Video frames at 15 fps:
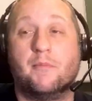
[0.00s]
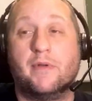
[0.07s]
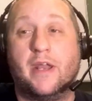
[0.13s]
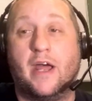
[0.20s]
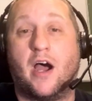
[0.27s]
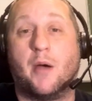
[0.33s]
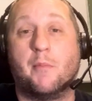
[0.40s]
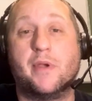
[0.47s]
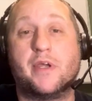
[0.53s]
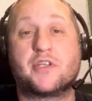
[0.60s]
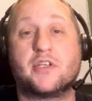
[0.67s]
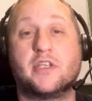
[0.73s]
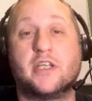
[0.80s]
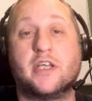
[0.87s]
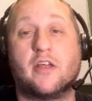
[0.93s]
now, I
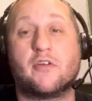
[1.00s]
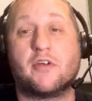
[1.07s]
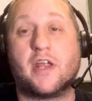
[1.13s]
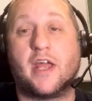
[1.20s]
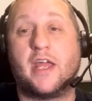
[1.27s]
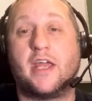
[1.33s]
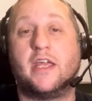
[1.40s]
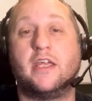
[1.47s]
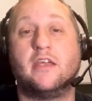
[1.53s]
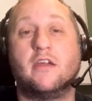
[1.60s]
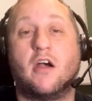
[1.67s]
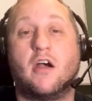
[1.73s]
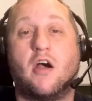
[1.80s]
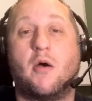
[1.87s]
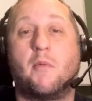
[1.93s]
mentioned the other day
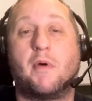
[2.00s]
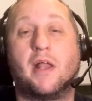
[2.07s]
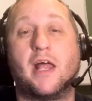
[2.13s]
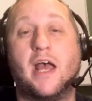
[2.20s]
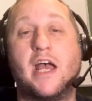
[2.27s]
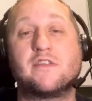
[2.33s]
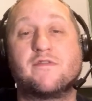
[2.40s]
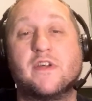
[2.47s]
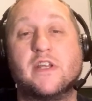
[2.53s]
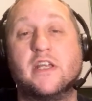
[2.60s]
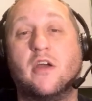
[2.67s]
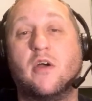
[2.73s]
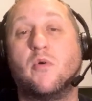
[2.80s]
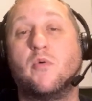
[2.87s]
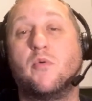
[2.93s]
on my last
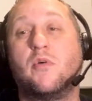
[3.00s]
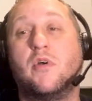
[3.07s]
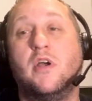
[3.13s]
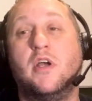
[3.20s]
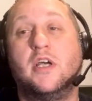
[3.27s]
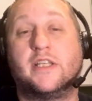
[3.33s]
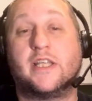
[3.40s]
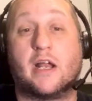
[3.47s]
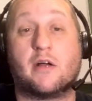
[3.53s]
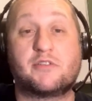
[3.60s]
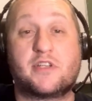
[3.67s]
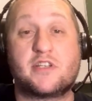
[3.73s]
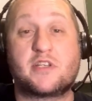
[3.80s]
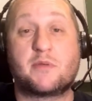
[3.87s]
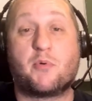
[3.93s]
video that I was
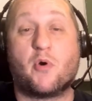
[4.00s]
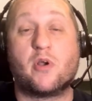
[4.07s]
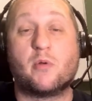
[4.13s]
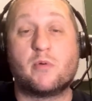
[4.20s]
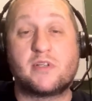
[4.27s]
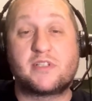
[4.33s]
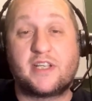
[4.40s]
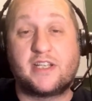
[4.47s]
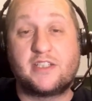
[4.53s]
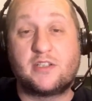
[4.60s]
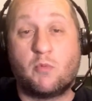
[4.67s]
disappointed with Season